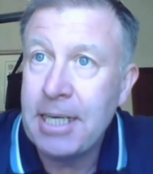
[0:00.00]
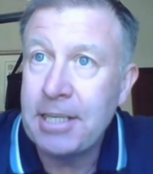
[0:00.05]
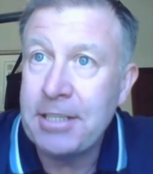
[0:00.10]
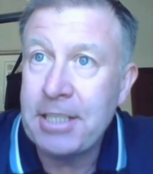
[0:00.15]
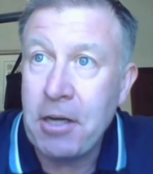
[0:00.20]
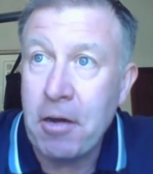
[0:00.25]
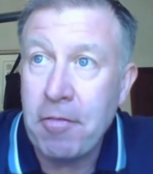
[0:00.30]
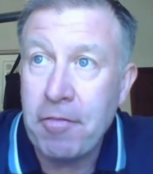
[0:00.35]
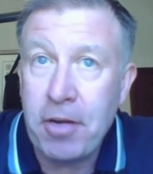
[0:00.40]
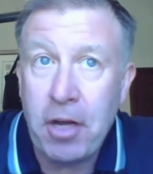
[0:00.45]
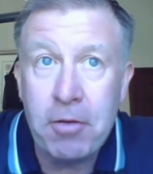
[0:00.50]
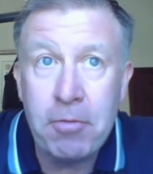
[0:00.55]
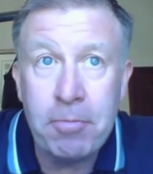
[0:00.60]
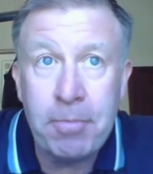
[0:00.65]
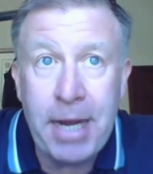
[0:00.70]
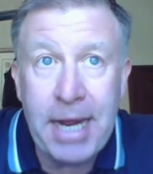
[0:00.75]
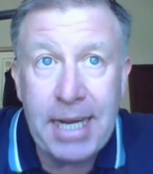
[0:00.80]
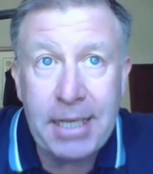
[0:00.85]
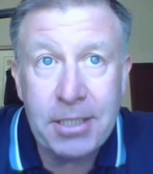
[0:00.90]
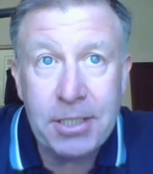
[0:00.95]
And they got
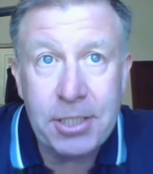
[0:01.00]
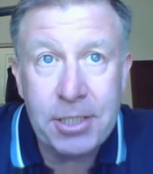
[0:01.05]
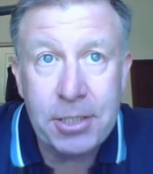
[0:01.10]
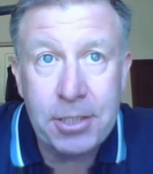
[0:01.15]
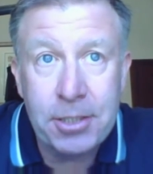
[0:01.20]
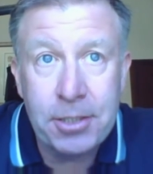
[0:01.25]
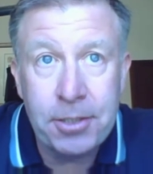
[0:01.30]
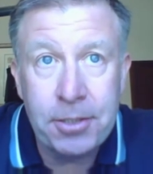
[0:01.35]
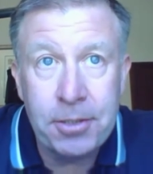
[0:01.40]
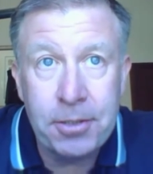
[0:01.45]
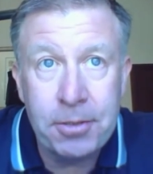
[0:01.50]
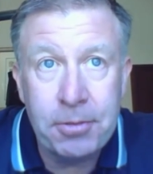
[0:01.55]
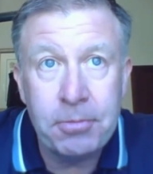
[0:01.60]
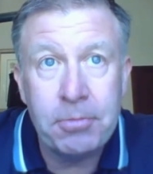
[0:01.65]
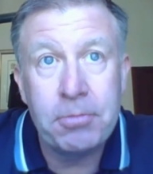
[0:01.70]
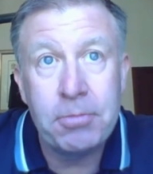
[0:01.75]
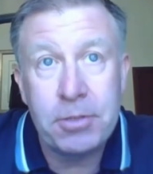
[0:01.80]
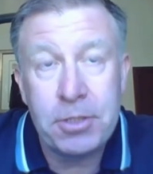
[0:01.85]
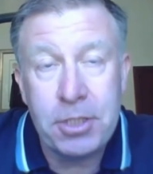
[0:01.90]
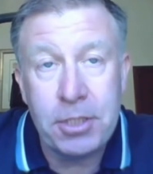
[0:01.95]
flown back
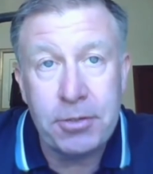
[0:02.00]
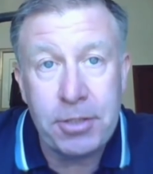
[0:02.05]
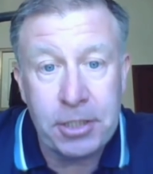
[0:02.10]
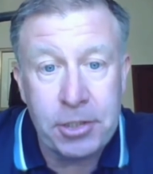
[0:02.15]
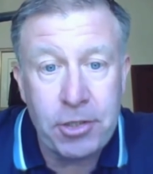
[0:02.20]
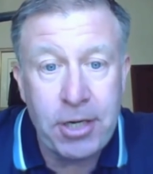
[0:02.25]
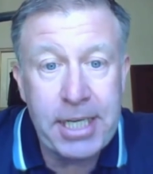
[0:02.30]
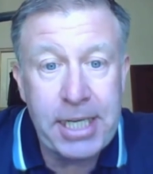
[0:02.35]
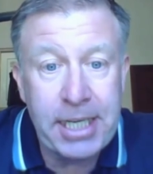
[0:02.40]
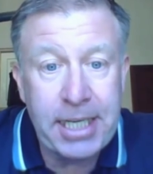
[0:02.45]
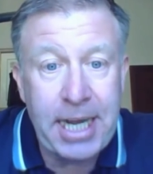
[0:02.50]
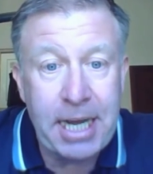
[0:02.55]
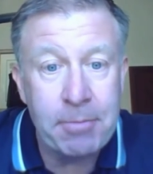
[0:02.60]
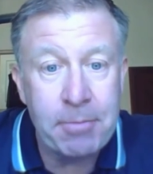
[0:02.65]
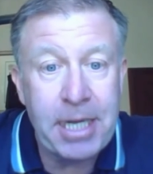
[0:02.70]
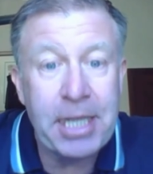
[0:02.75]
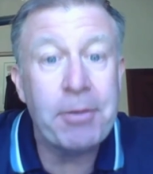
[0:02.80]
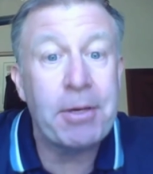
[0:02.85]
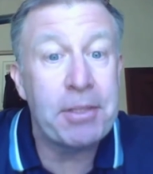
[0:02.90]
to the training camp.